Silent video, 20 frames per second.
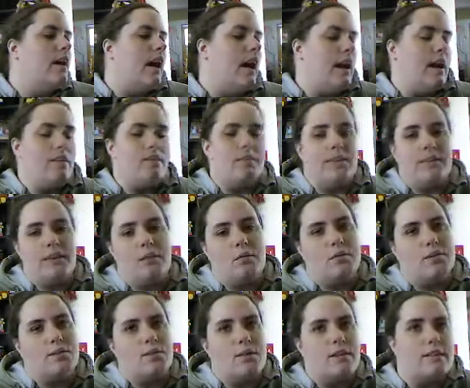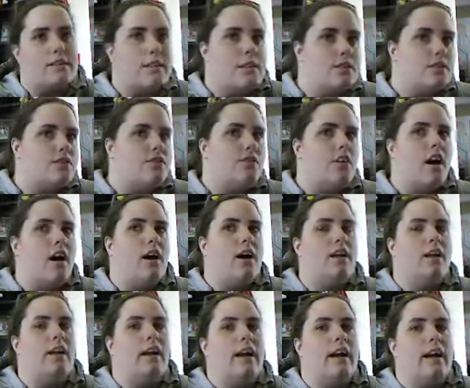and everything was always his
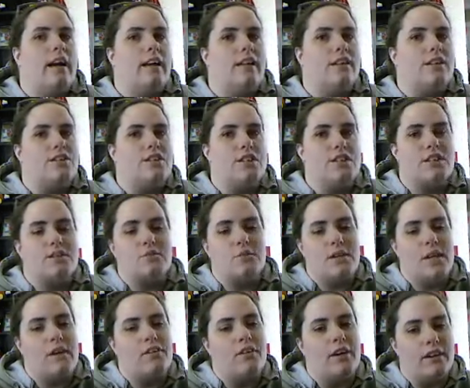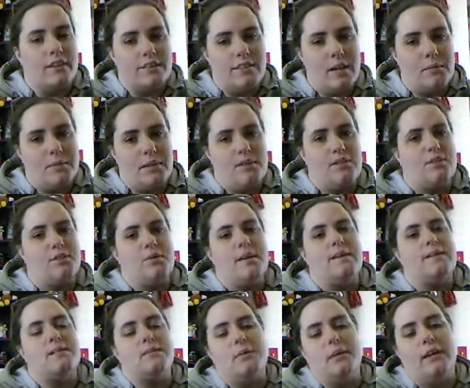fault, and she just would never accept any
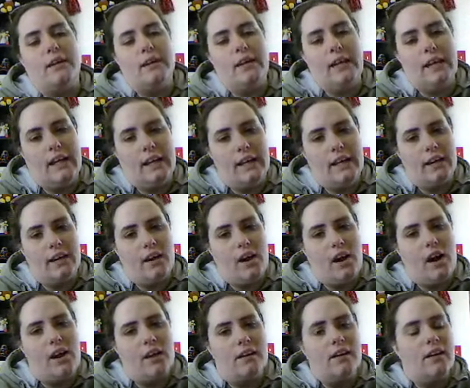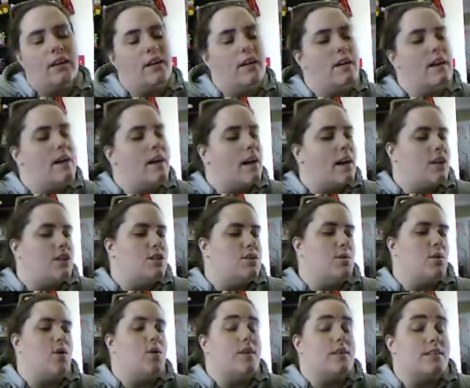responsibility in it at all. And she
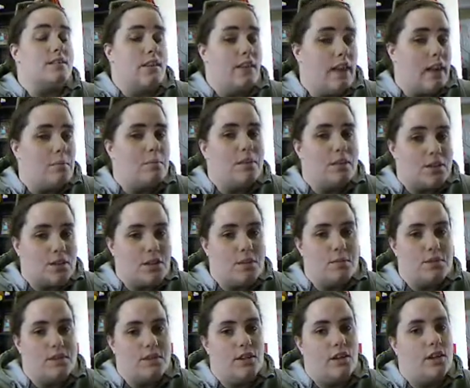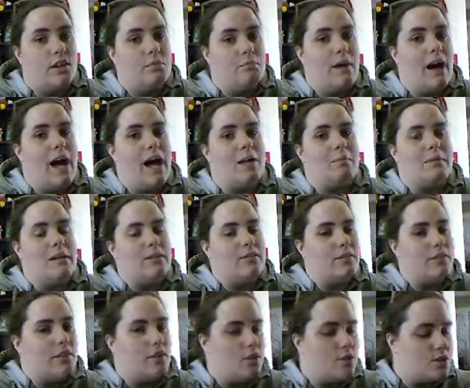would always claim that she was a good mom,
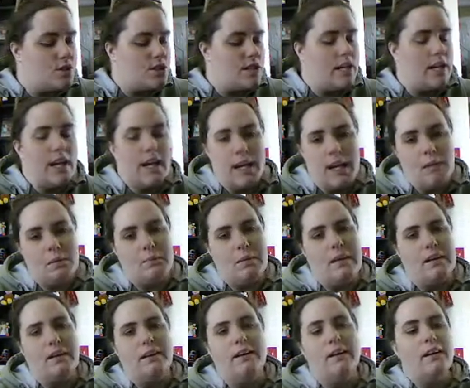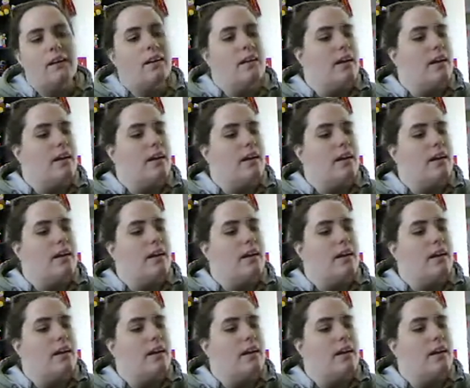even though she hit him and,